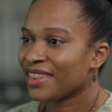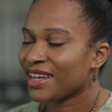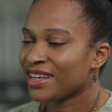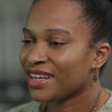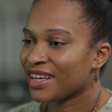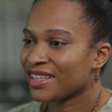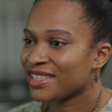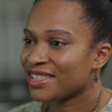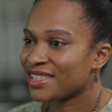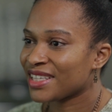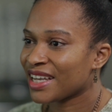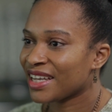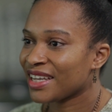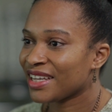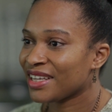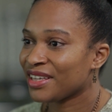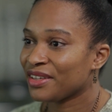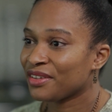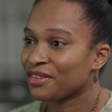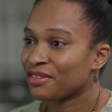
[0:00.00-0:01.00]
then I'd
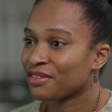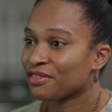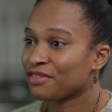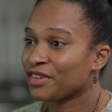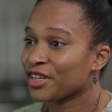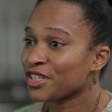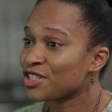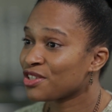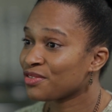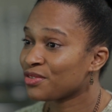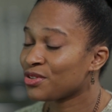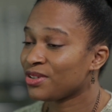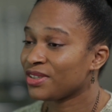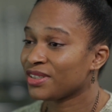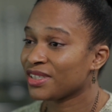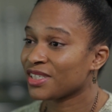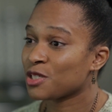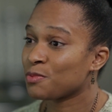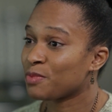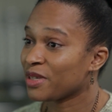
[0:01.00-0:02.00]
say, first of
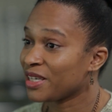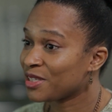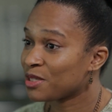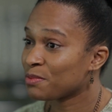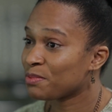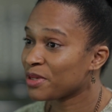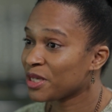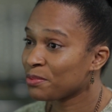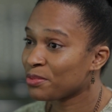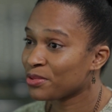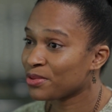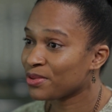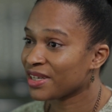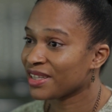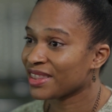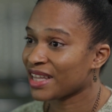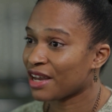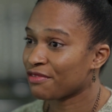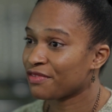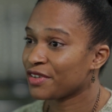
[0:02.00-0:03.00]
all, speak to people
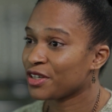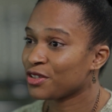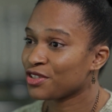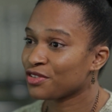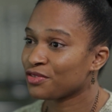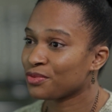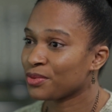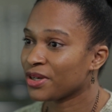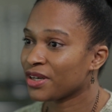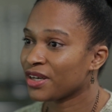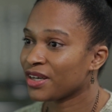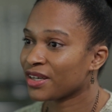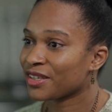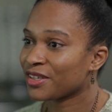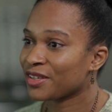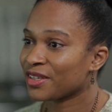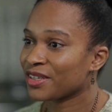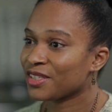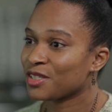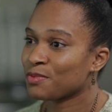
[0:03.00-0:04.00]
in that field of work,
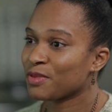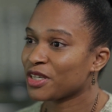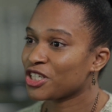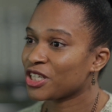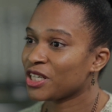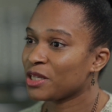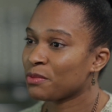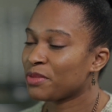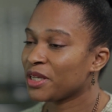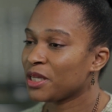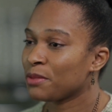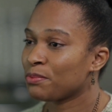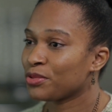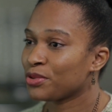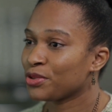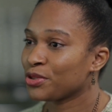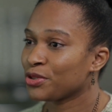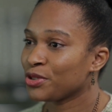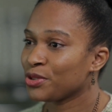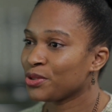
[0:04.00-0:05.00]
especially
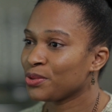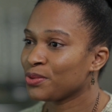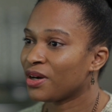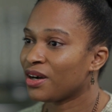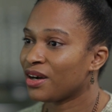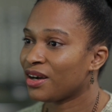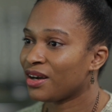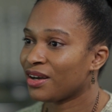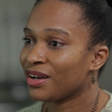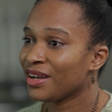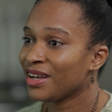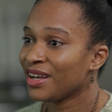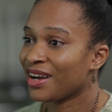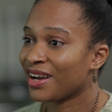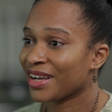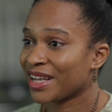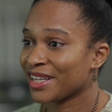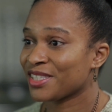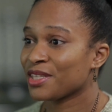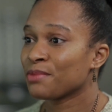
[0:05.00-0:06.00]
people who are,
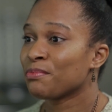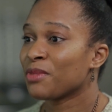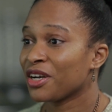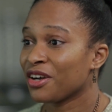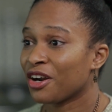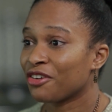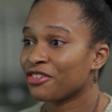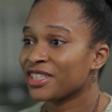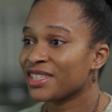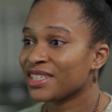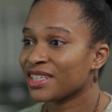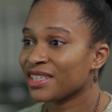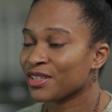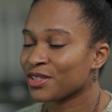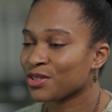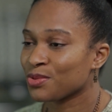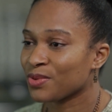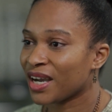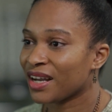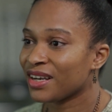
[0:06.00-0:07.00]
I guess, the
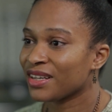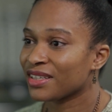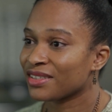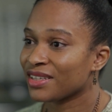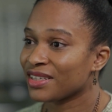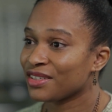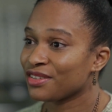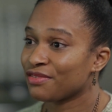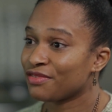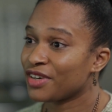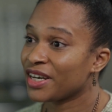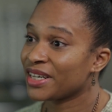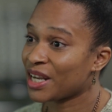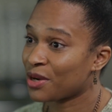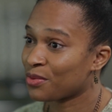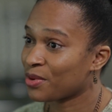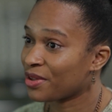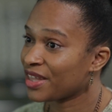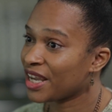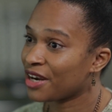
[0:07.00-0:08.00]
minority as well, and
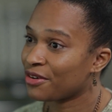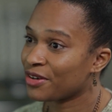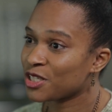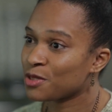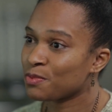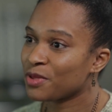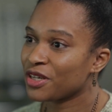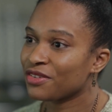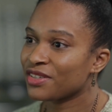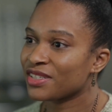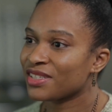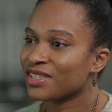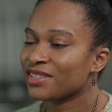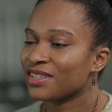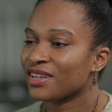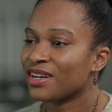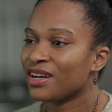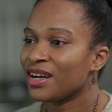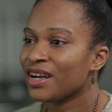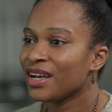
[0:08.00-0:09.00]
find out what their
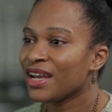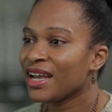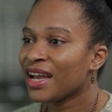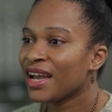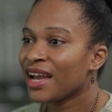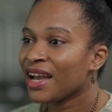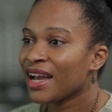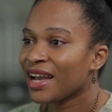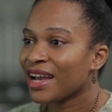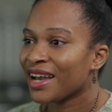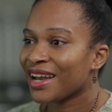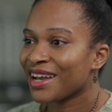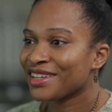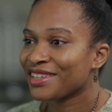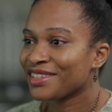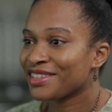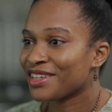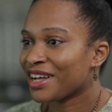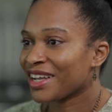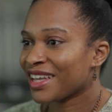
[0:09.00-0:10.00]
experiences are.
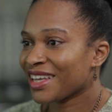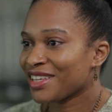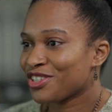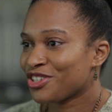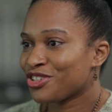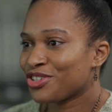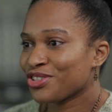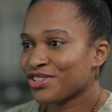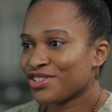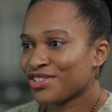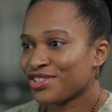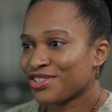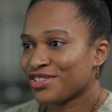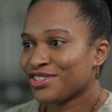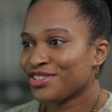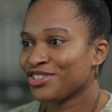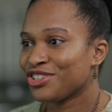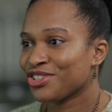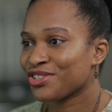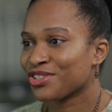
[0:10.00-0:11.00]
And I guess
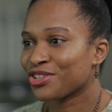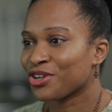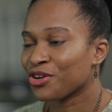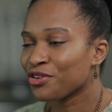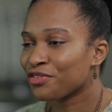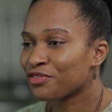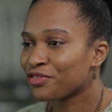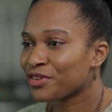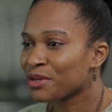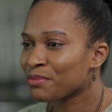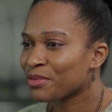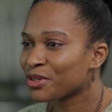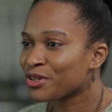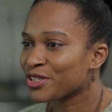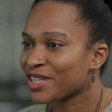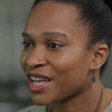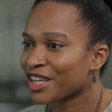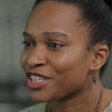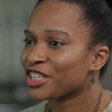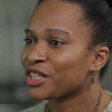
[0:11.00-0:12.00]
just go for it,
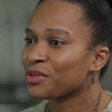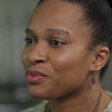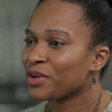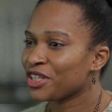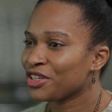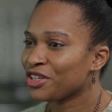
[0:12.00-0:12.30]
because actually